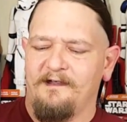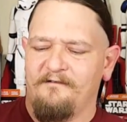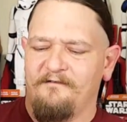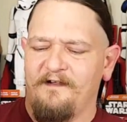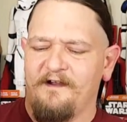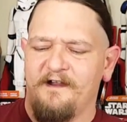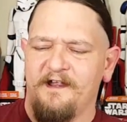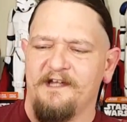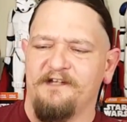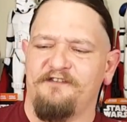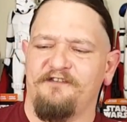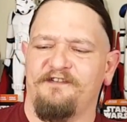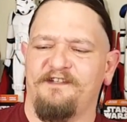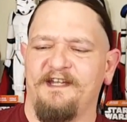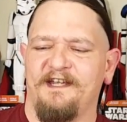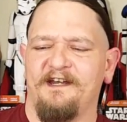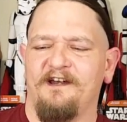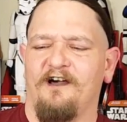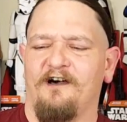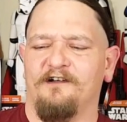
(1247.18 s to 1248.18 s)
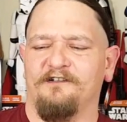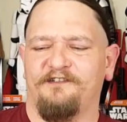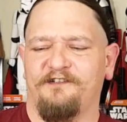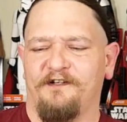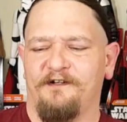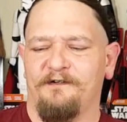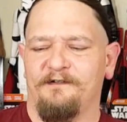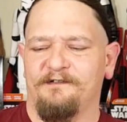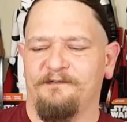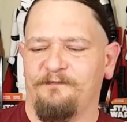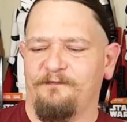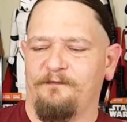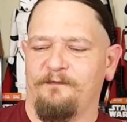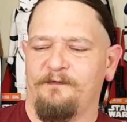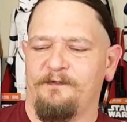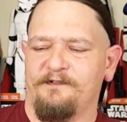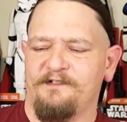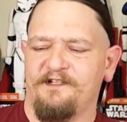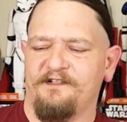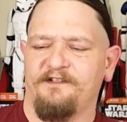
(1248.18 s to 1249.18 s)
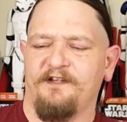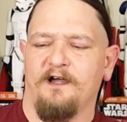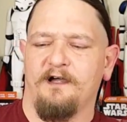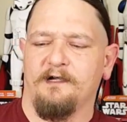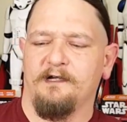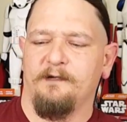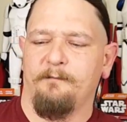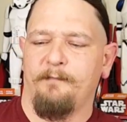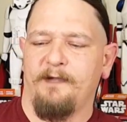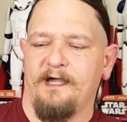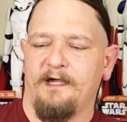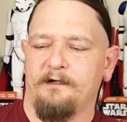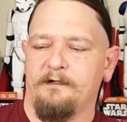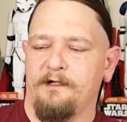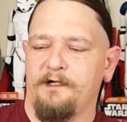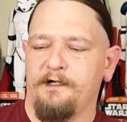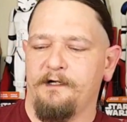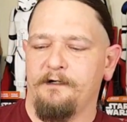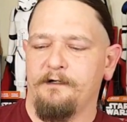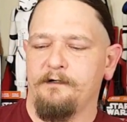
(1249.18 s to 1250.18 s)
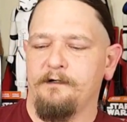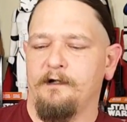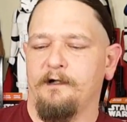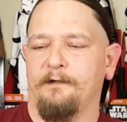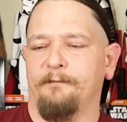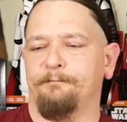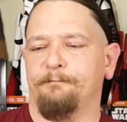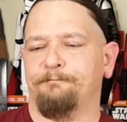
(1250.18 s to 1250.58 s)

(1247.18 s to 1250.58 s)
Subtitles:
very interesting also, as we were just talking about here,